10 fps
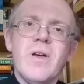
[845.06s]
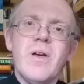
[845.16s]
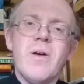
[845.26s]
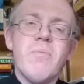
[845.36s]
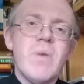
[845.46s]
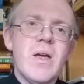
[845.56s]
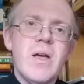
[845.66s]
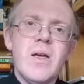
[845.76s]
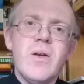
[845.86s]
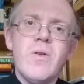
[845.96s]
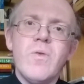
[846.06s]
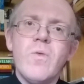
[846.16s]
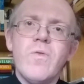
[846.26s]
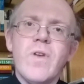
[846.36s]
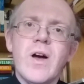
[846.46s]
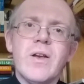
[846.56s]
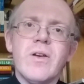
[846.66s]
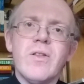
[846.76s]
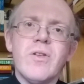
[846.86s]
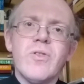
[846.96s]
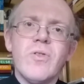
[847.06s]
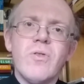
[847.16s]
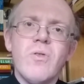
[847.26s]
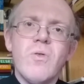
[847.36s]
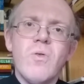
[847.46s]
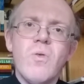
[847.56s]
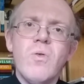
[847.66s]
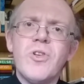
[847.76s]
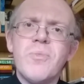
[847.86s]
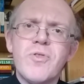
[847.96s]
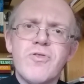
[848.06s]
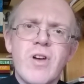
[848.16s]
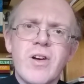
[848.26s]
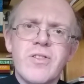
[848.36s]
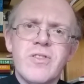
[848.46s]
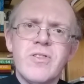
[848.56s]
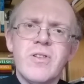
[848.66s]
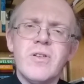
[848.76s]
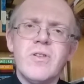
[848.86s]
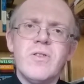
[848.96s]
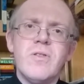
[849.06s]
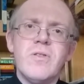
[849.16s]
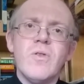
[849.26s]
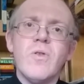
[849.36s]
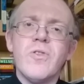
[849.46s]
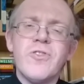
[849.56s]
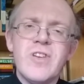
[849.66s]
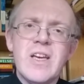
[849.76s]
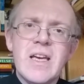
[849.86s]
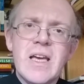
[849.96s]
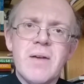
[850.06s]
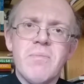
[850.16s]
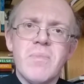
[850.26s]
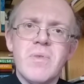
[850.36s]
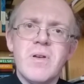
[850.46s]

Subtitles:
And may you find that all that obstructs your seeing him